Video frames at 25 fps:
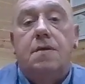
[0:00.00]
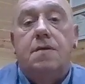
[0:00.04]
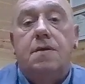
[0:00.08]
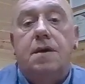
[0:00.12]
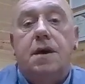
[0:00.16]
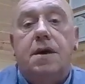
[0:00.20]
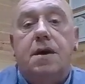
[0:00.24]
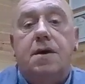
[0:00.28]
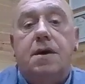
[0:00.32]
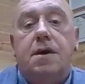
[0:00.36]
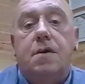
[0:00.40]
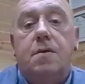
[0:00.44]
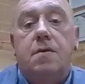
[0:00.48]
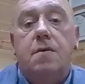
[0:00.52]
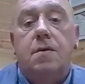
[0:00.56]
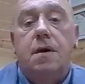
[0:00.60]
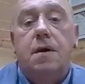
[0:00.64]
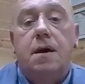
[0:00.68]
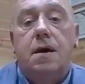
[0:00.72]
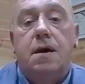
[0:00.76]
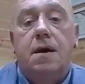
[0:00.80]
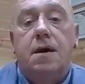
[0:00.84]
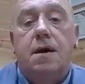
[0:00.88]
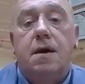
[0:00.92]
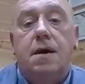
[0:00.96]
Thank you,
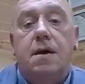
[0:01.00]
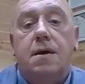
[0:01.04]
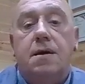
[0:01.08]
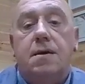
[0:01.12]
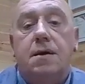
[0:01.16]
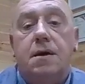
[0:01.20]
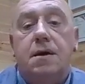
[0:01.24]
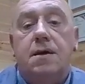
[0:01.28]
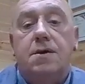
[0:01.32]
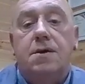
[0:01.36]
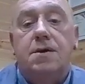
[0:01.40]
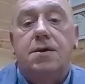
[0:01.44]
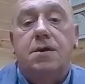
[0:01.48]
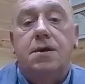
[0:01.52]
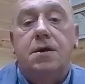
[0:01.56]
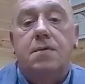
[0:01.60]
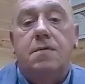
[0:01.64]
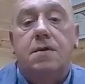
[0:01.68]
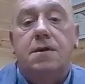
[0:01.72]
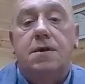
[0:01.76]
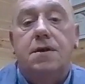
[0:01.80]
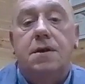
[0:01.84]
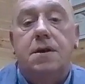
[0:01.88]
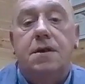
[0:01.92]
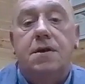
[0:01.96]
and I'll see you
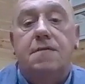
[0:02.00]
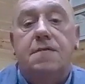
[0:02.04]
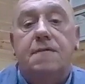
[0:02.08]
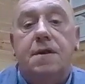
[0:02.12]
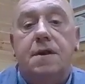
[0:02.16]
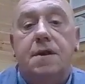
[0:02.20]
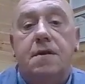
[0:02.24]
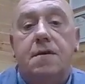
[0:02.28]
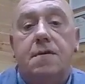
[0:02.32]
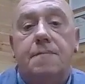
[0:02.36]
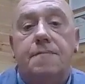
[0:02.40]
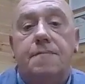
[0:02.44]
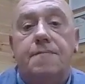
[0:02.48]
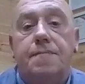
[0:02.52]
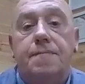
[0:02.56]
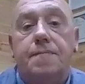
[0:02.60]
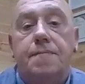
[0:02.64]
on the next video.